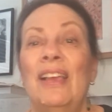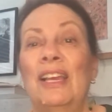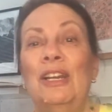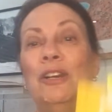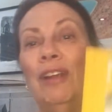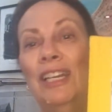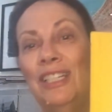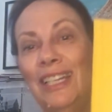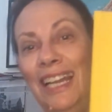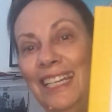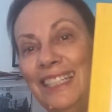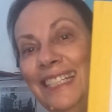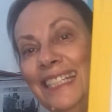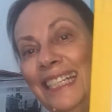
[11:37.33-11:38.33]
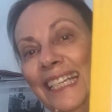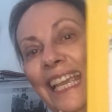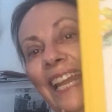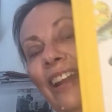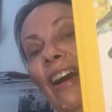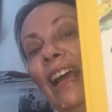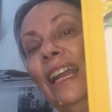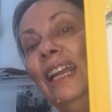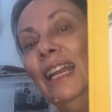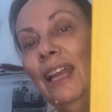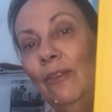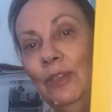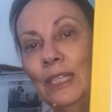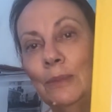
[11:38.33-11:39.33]
Congratulations again. I
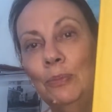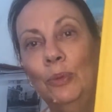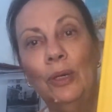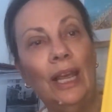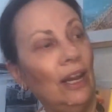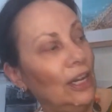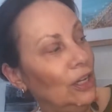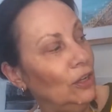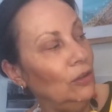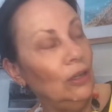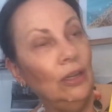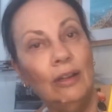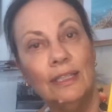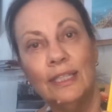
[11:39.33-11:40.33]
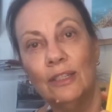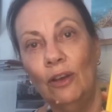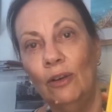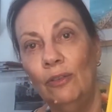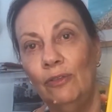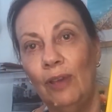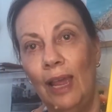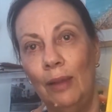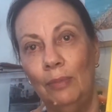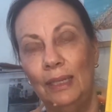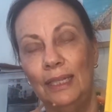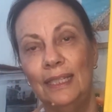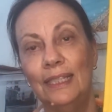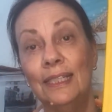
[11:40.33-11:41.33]
love this book, and I know lots of
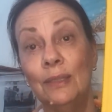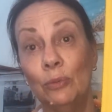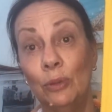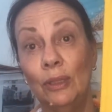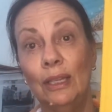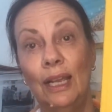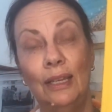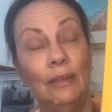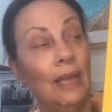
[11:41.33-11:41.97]
families will